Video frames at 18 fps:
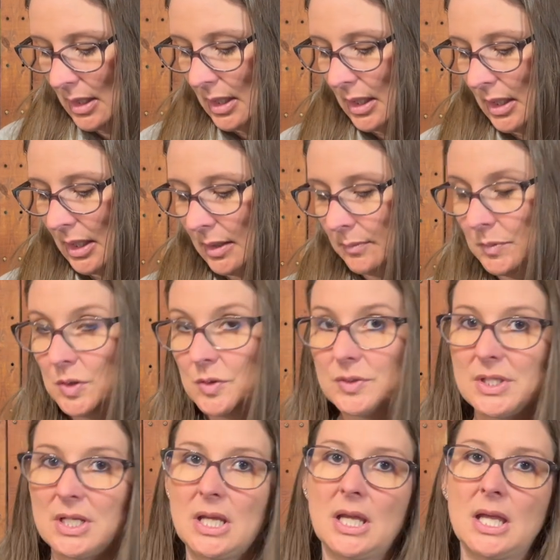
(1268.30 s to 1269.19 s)
I'm
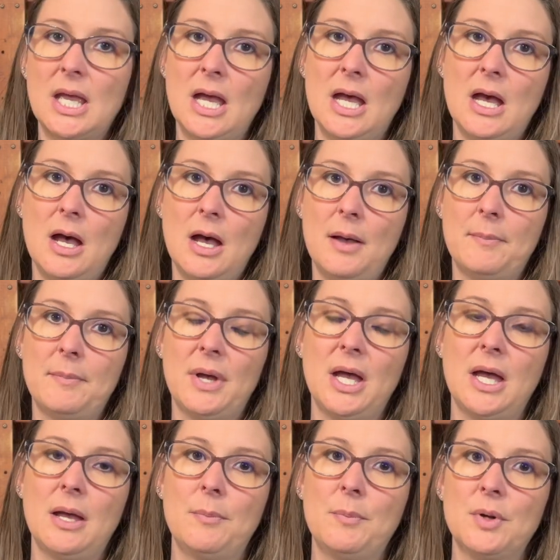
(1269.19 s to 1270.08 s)
using
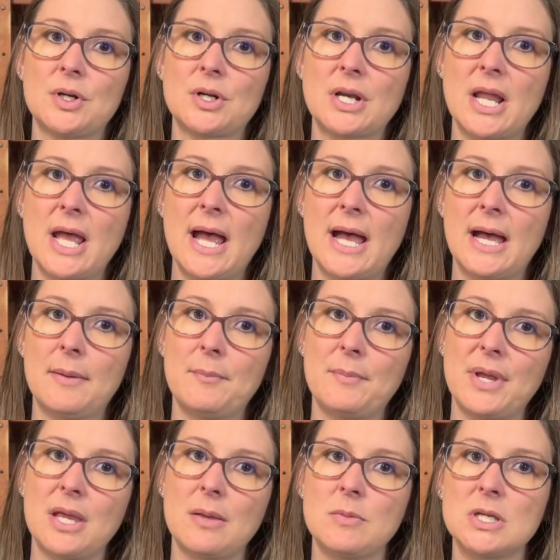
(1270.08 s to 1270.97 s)
a Bernat
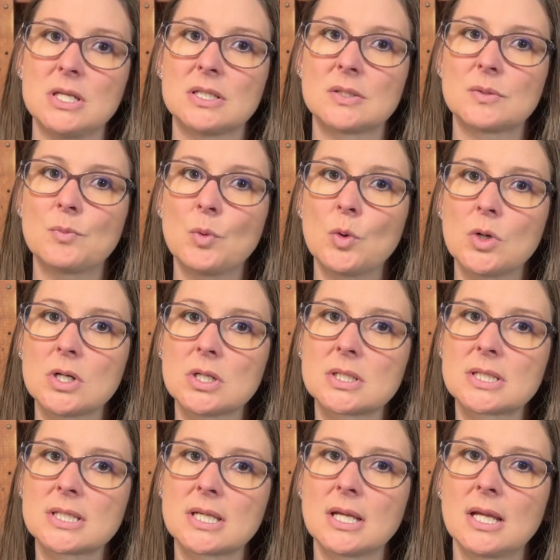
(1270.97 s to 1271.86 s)
Baby
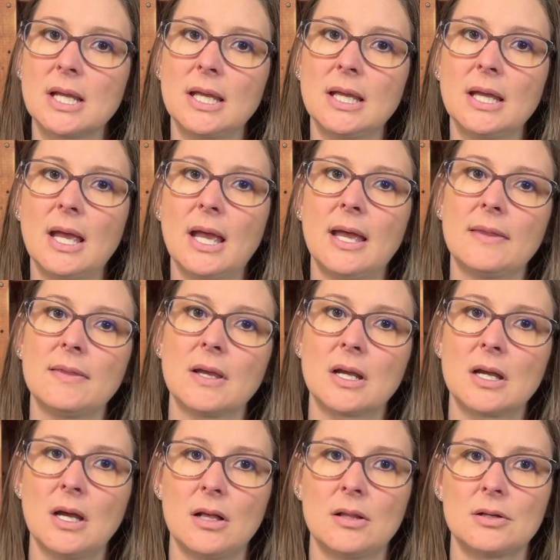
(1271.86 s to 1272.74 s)
Sport, and the
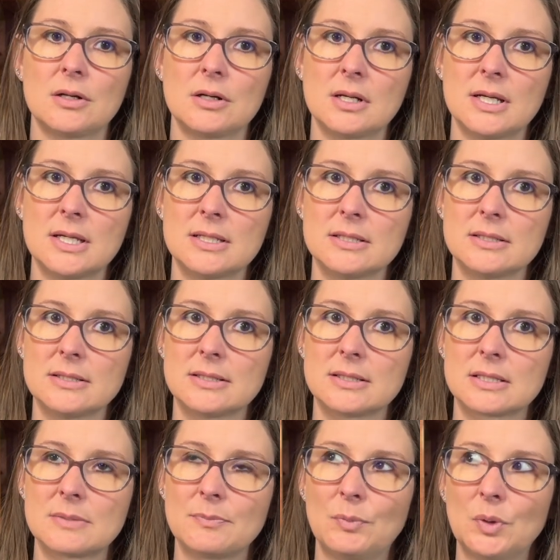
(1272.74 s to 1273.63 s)
color is
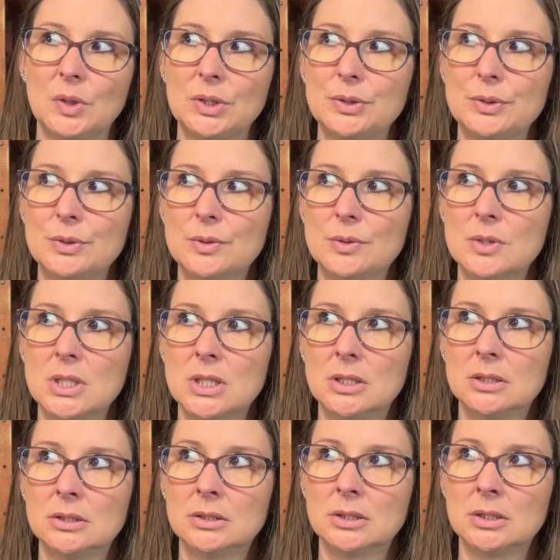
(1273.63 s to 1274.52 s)
blue
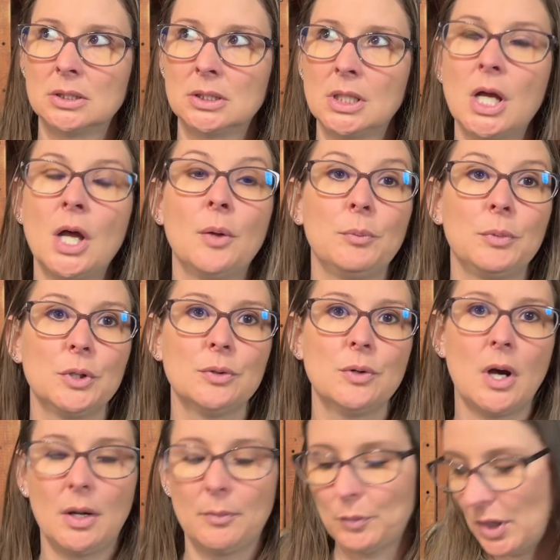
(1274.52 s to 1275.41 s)

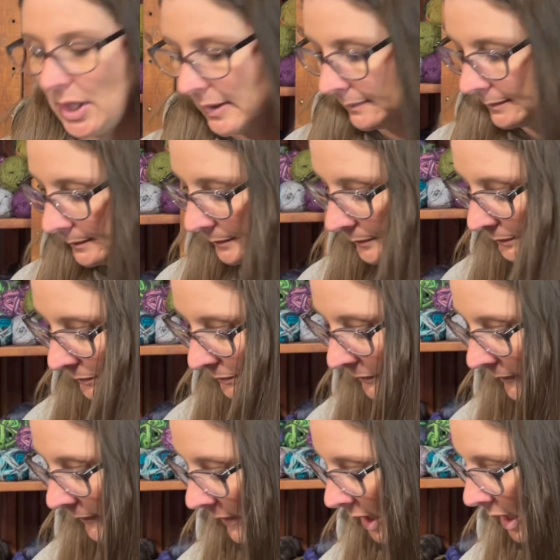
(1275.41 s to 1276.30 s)
ombre.
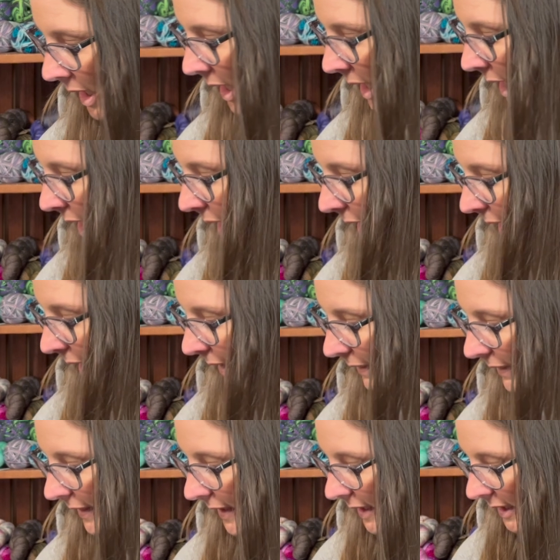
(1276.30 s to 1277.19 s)

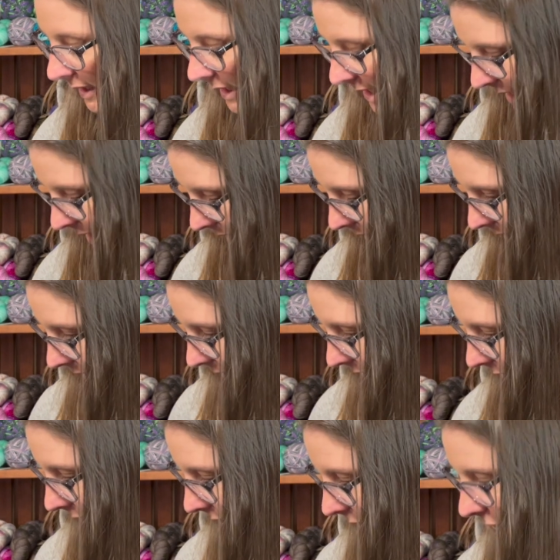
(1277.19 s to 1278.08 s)
And then I
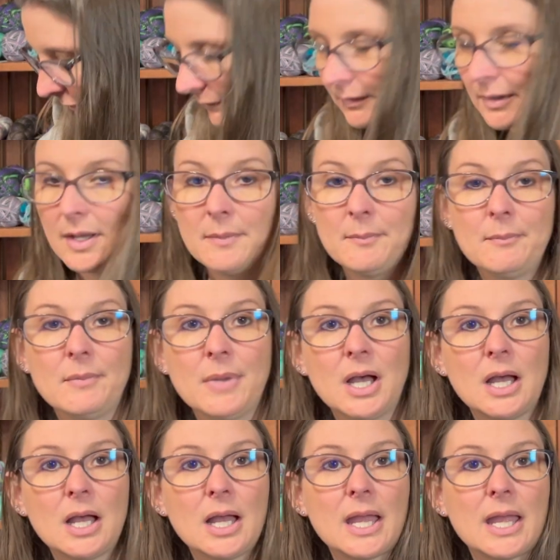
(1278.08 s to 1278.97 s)
have
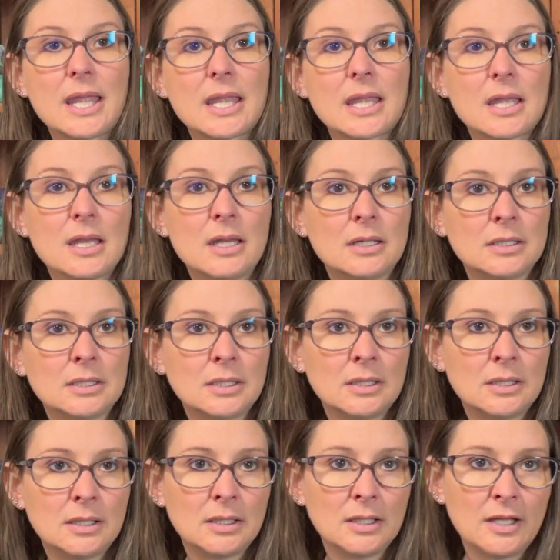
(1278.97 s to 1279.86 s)
my
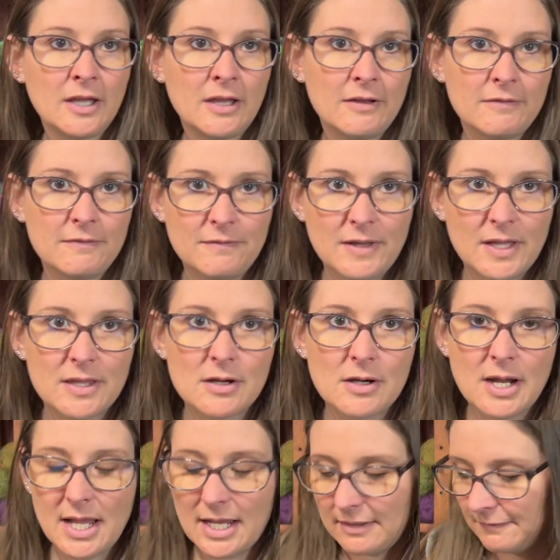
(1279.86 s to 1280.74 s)
feather
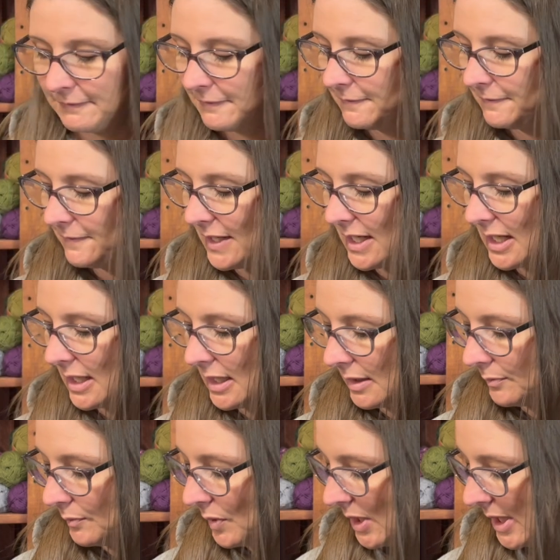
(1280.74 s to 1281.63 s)
and
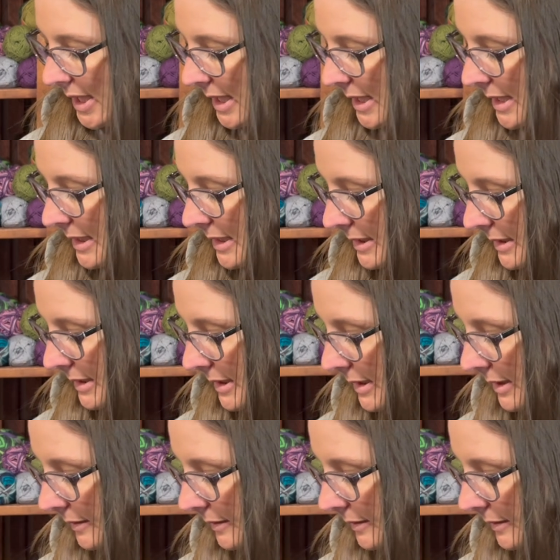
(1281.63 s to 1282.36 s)
fan blanket